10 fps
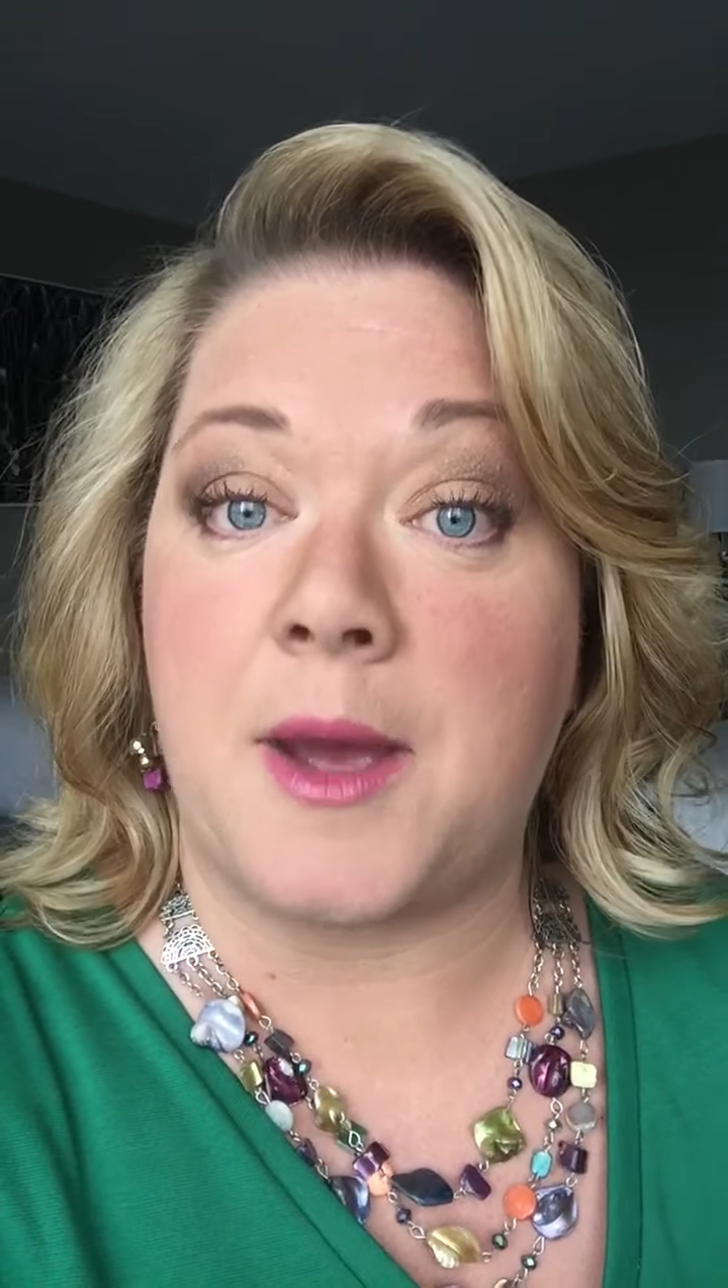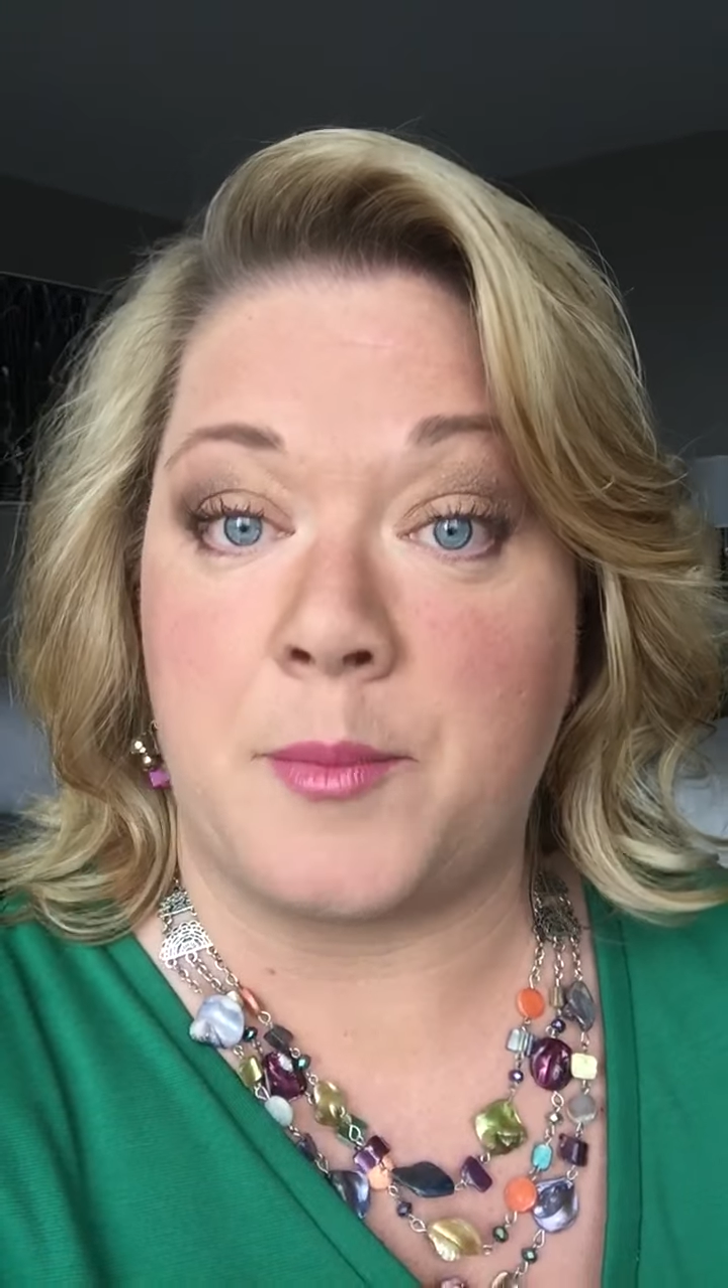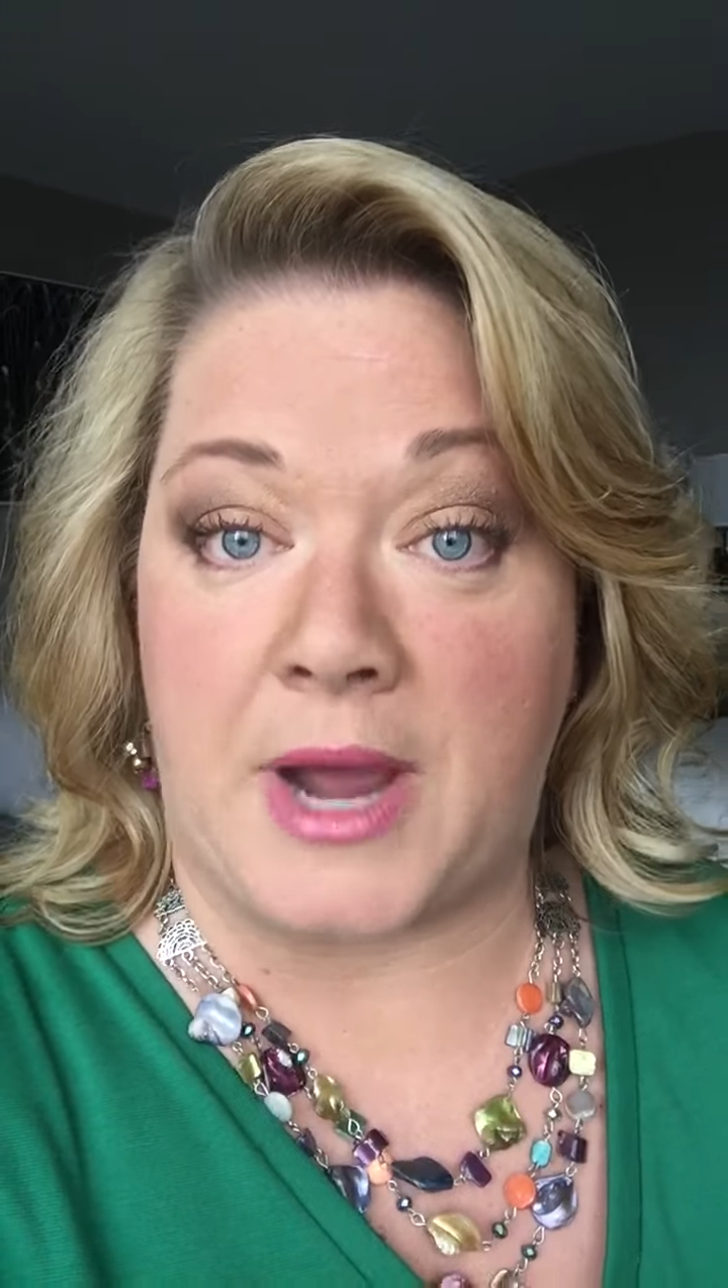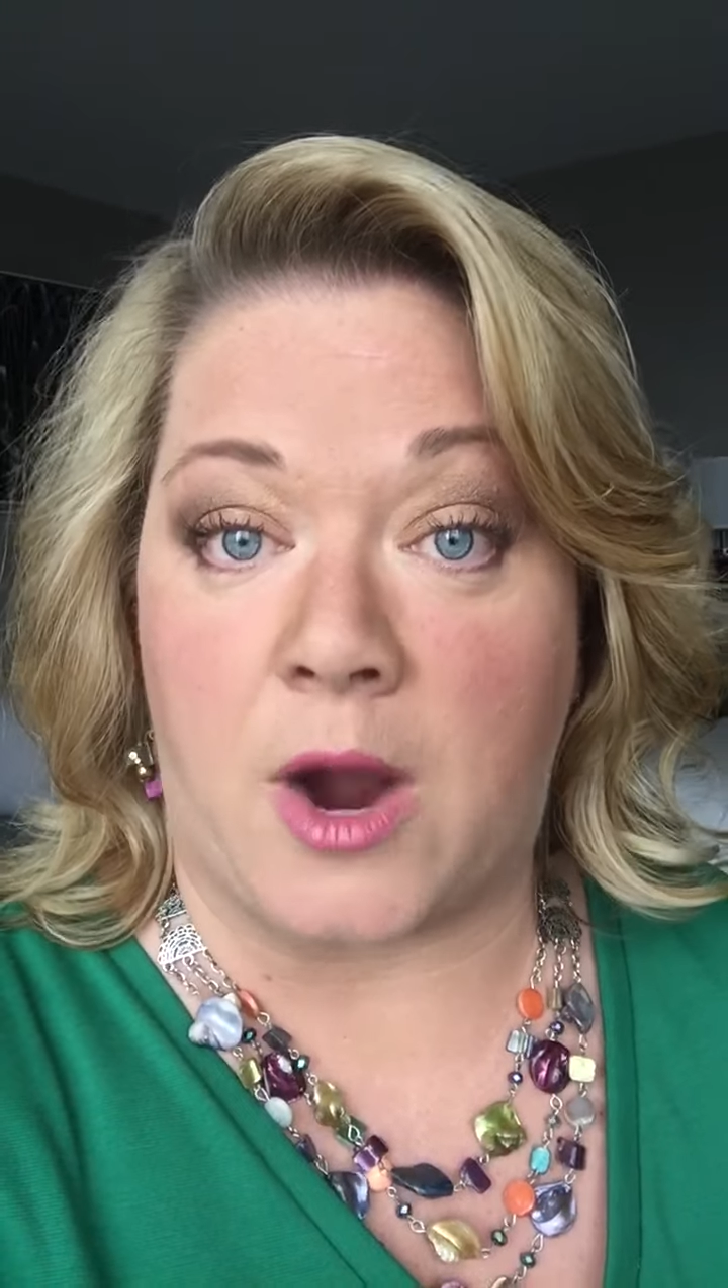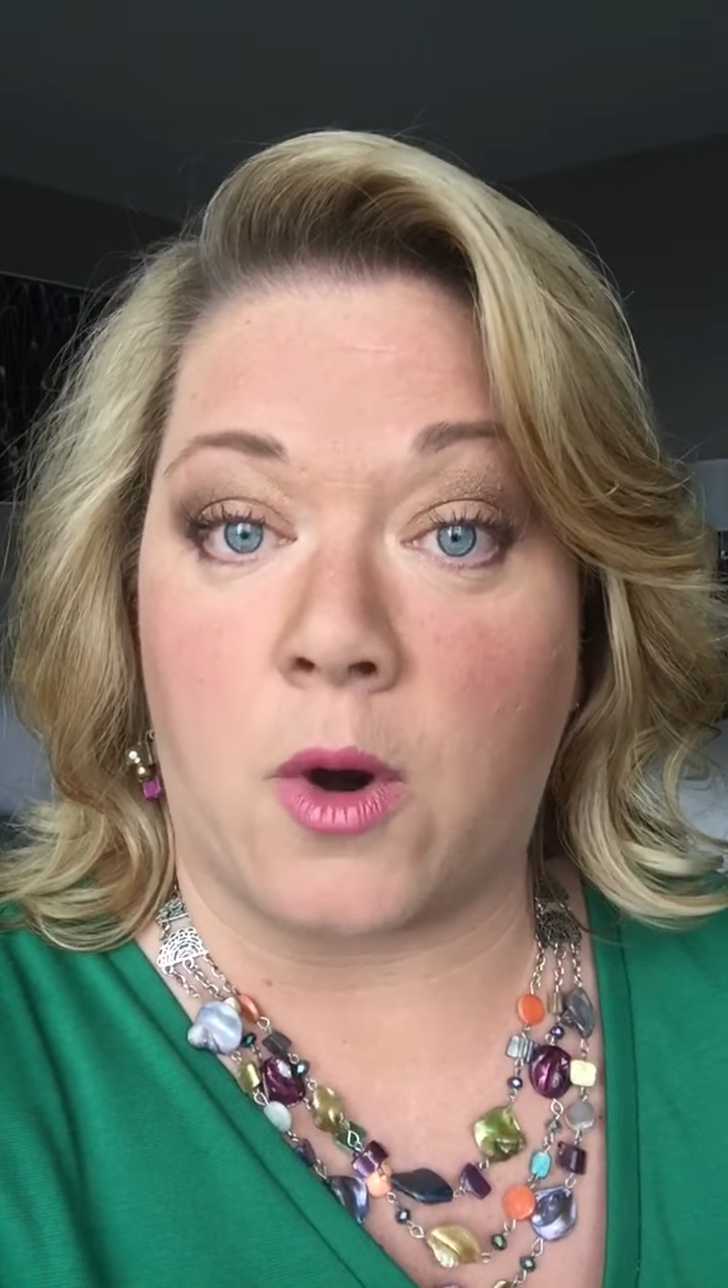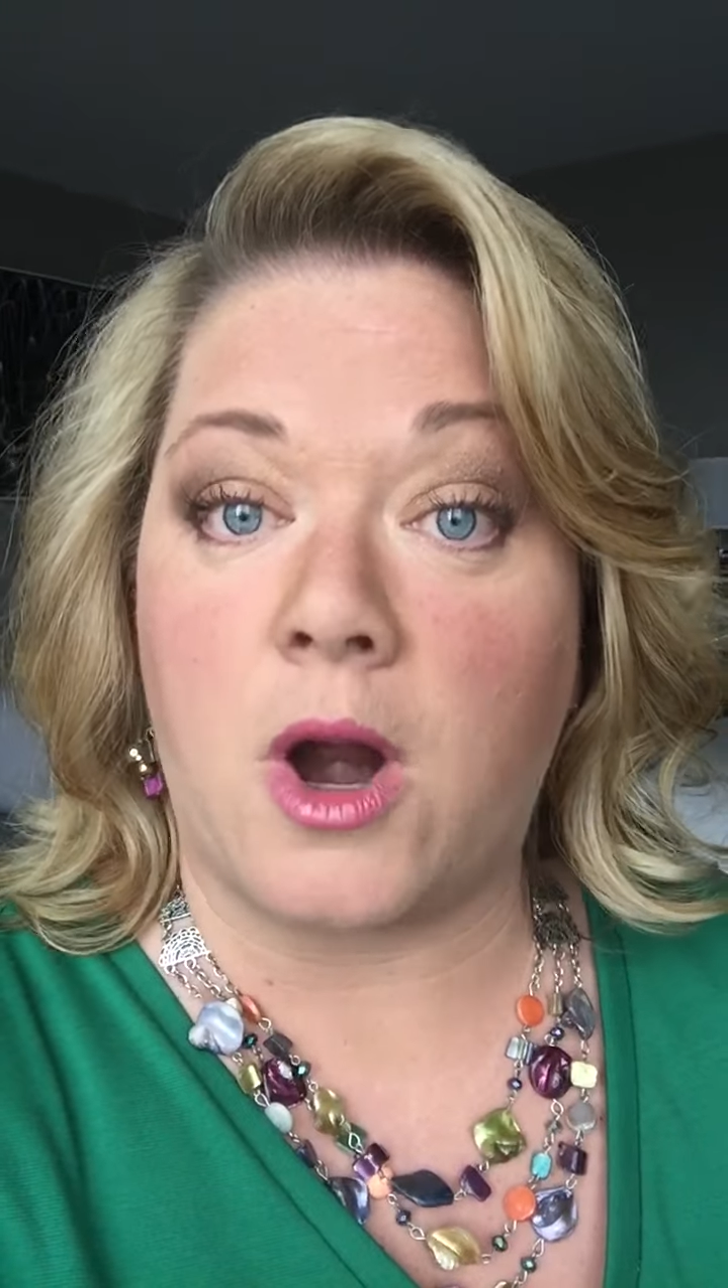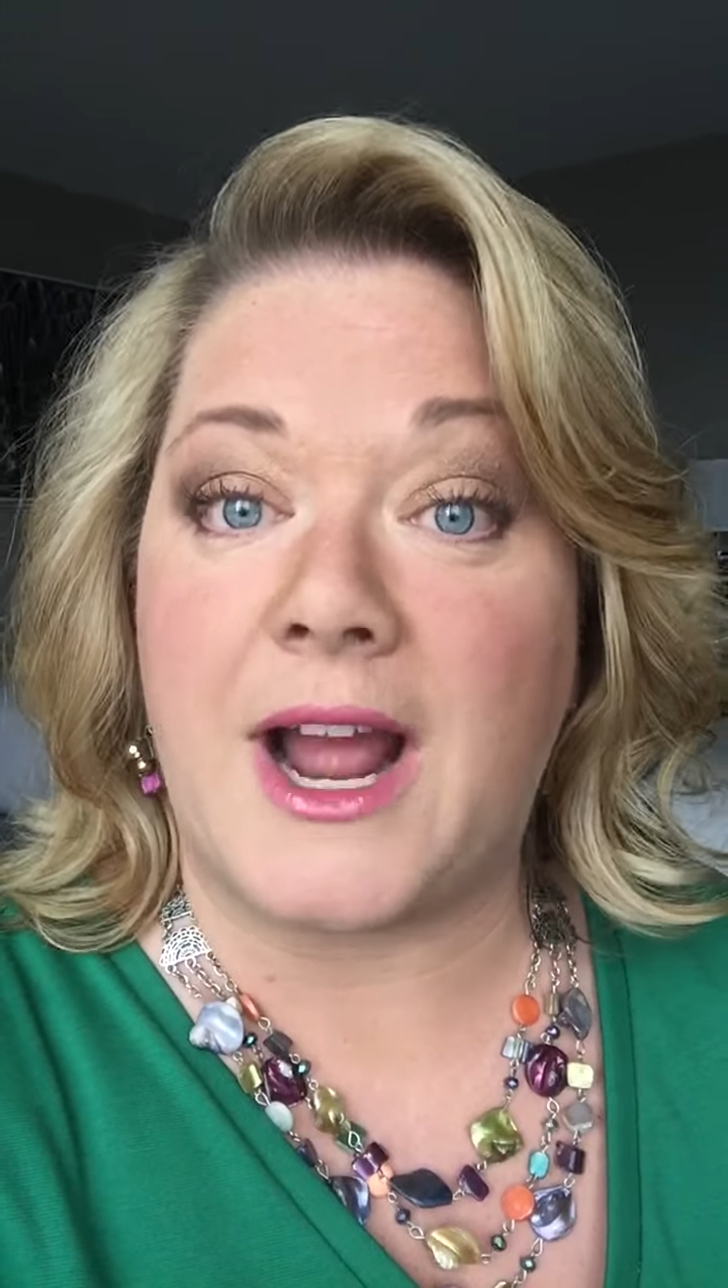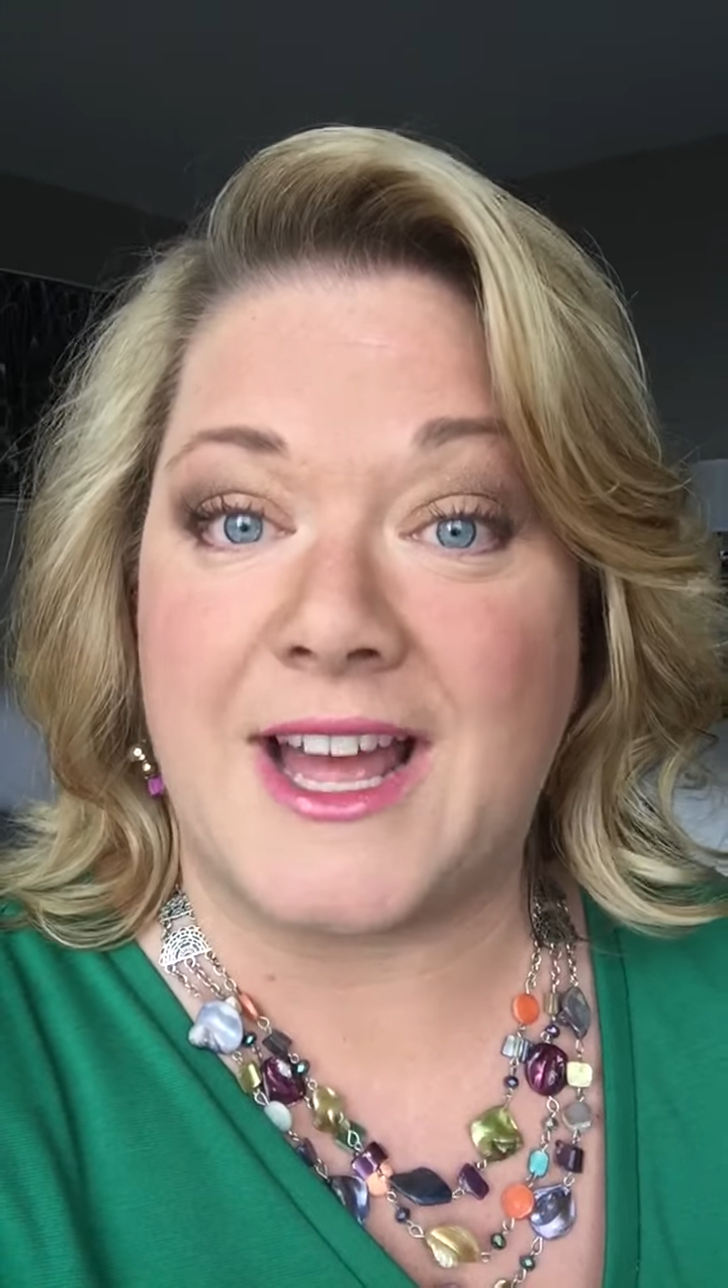empower,